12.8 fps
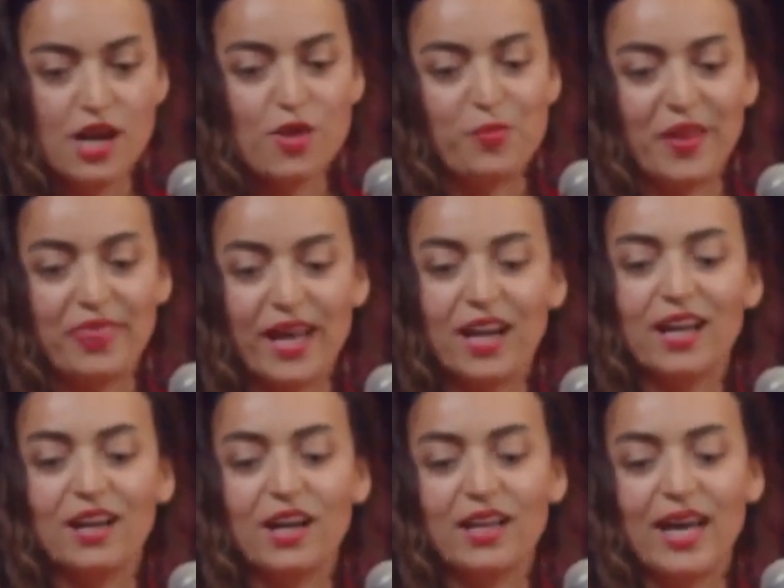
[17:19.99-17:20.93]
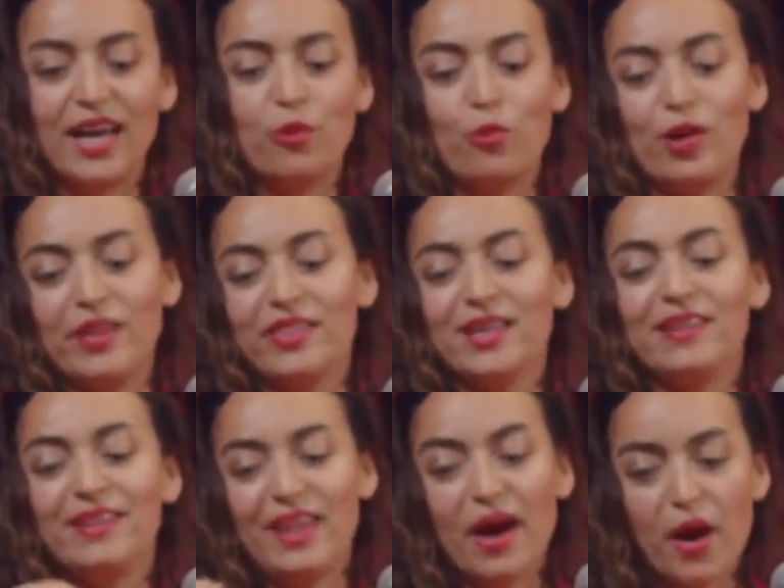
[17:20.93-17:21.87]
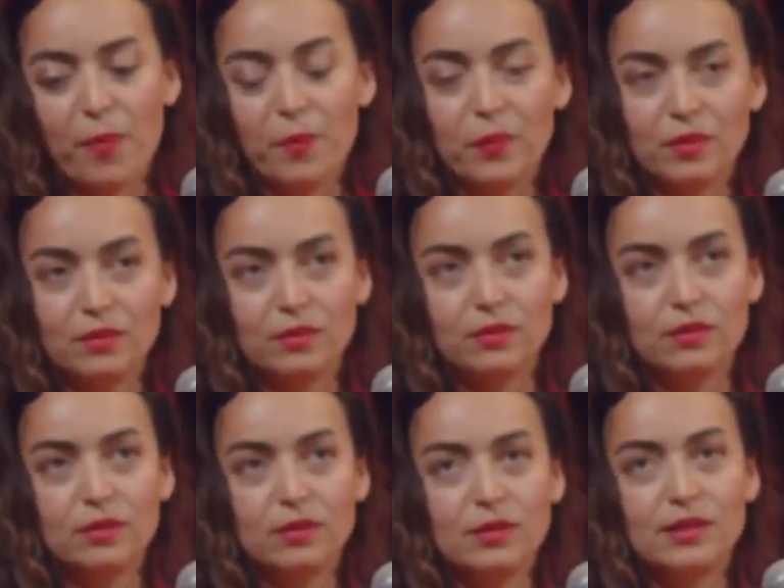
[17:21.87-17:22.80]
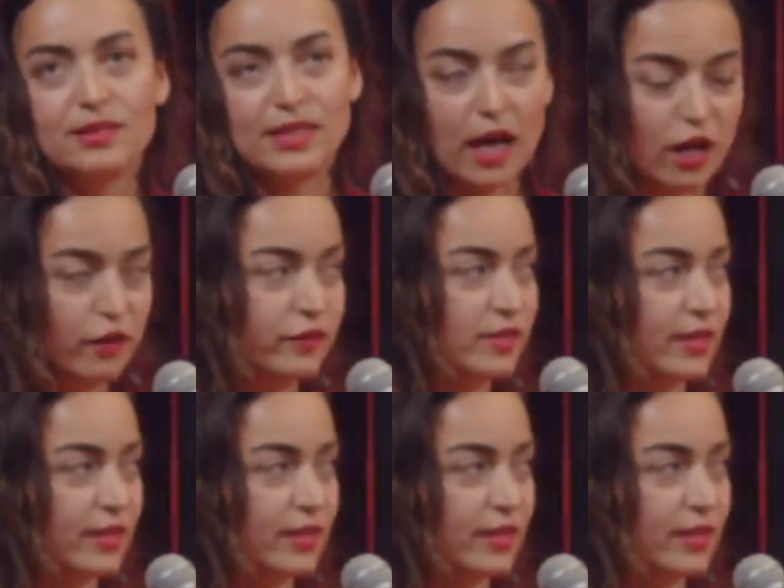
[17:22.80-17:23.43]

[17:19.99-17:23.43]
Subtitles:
But then within themselves,